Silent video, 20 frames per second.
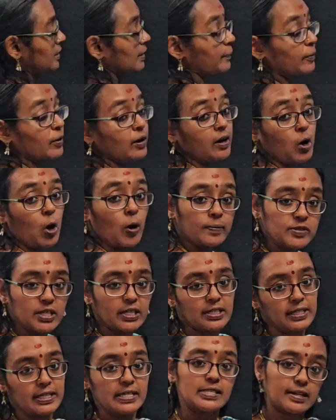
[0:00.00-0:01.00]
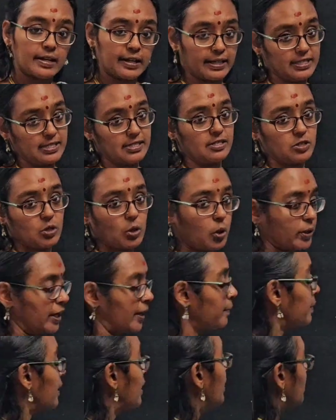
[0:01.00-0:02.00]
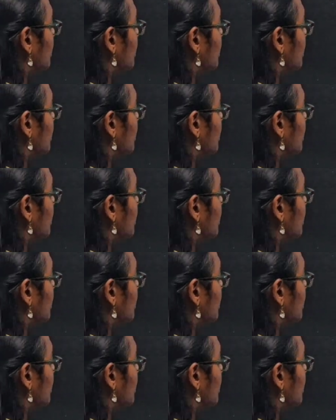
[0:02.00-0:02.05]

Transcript: the object is raised. Okay.